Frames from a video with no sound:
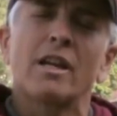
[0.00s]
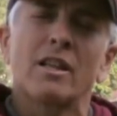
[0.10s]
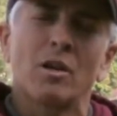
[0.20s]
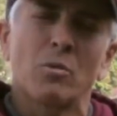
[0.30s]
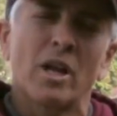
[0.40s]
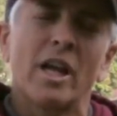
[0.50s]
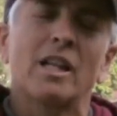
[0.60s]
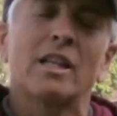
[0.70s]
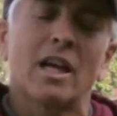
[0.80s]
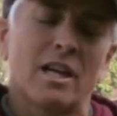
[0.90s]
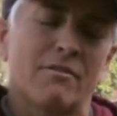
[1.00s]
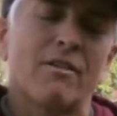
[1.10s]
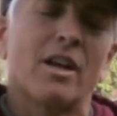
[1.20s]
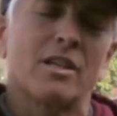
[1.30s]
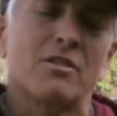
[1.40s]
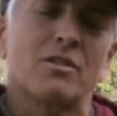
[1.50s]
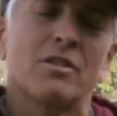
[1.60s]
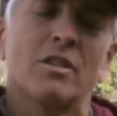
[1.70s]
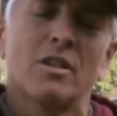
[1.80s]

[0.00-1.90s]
I think when Haley kind of finds her